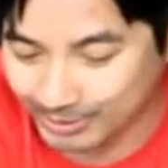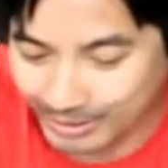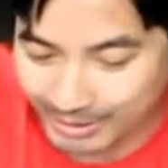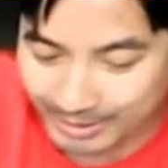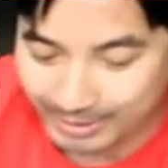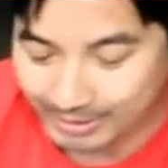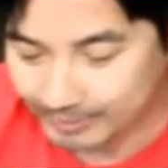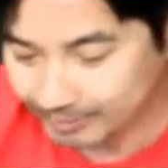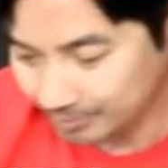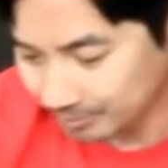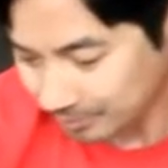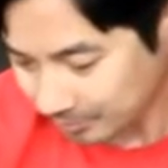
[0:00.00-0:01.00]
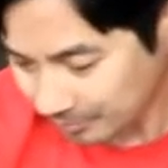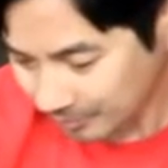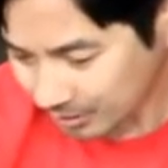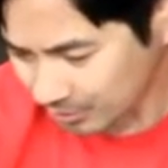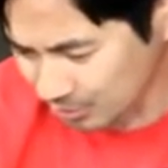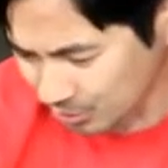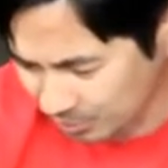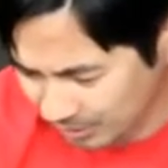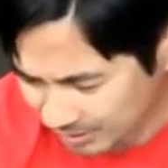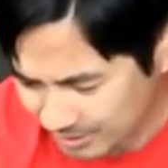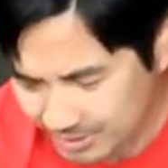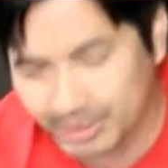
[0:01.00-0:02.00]
Okay, so
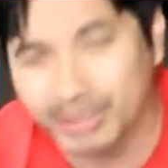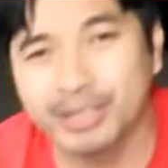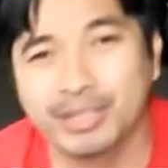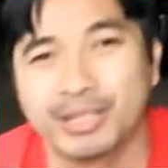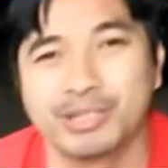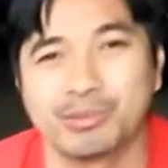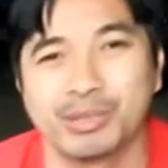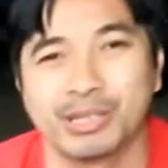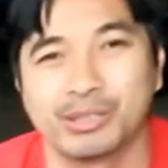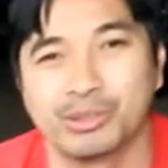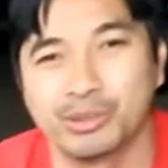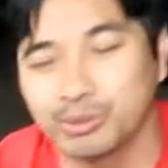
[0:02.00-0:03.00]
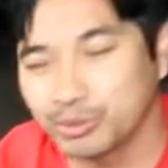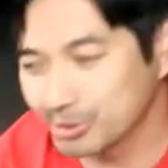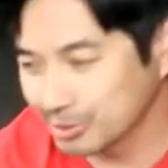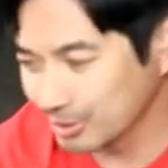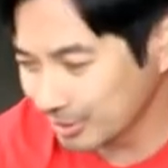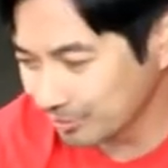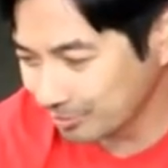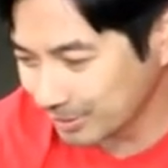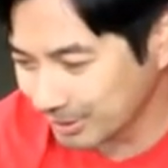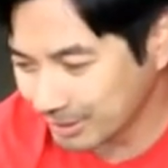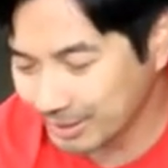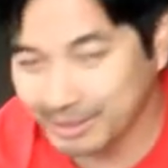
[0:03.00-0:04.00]
what does Hades Omega do to help
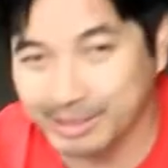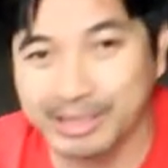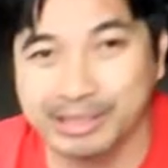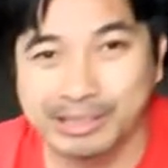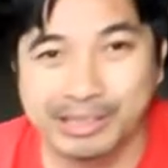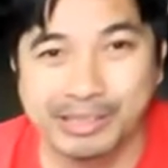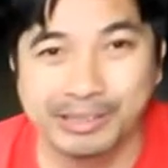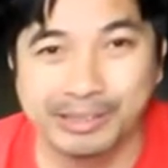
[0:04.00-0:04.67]
mitigate that heat?